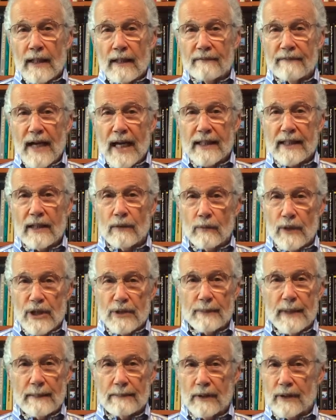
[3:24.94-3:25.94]
The fact that
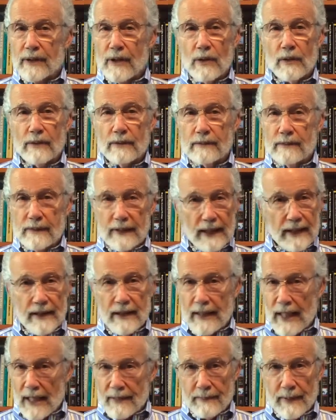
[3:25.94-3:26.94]
rich people don't get
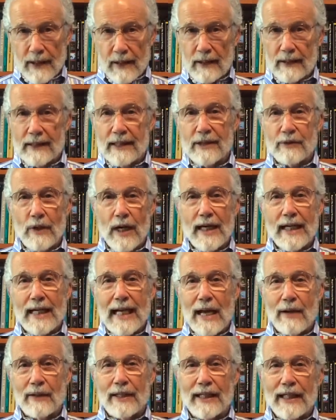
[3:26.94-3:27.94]
the death penalty. Try
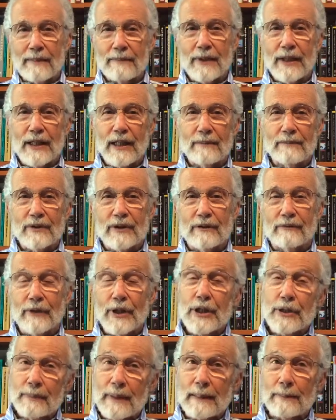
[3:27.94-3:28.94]
counting up the number of
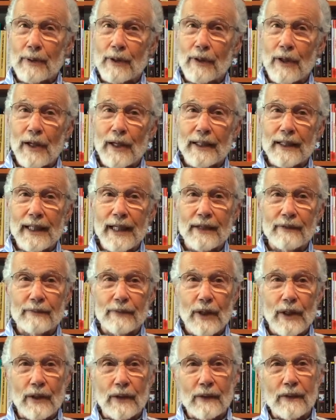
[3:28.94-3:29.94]
rich people on death
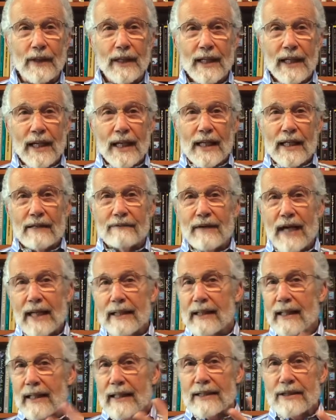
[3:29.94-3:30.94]
row. The
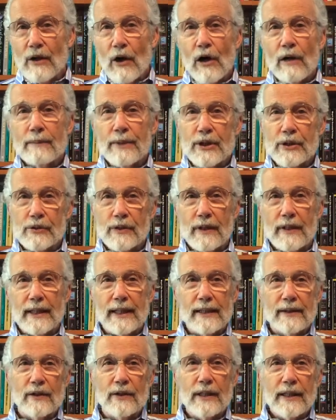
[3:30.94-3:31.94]
fact that it's
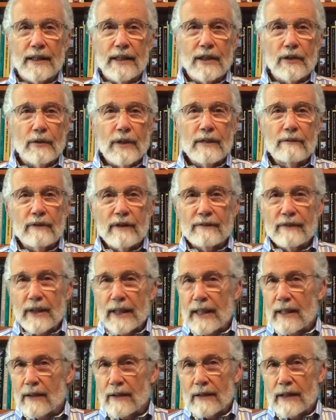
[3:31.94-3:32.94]
arbitrary. Look at the Green River
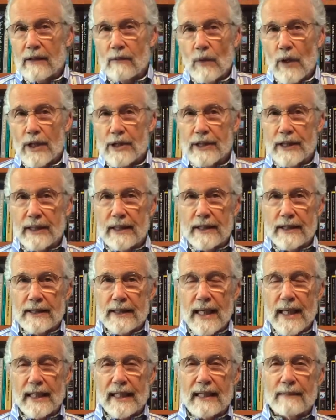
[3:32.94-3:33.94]
Killer in Washington
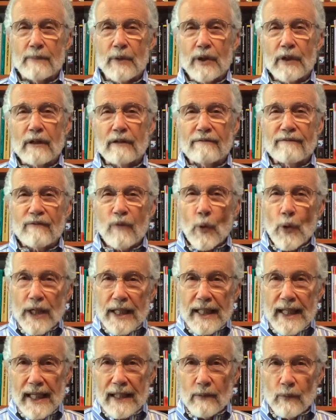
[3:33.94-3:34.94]
State. He murdered
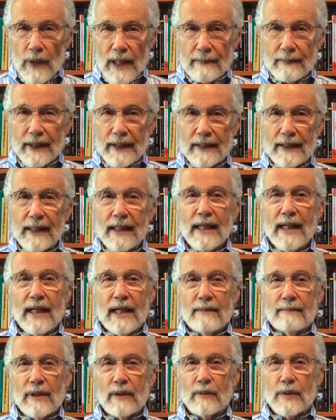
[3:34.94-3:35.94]
48 women,
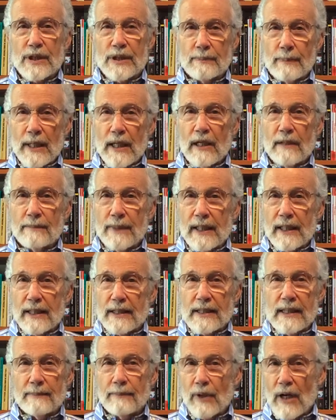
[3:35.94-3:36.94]
but was spared
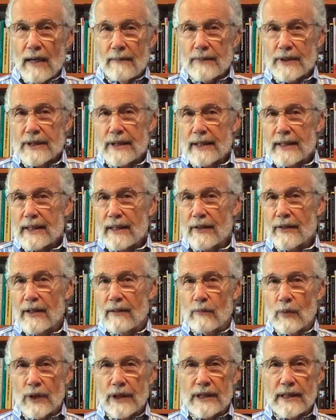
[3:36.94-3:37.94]
because he promised to tell
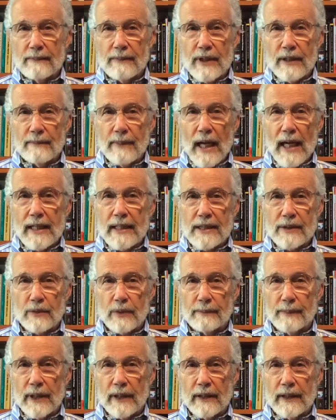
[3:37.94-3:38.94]
them where some of the bodies
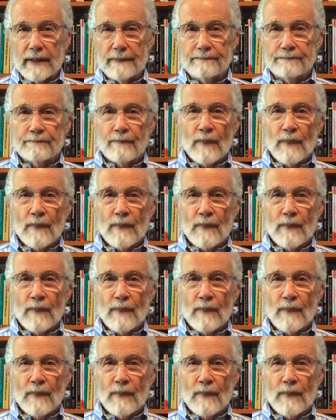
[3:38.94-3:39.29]
were buried.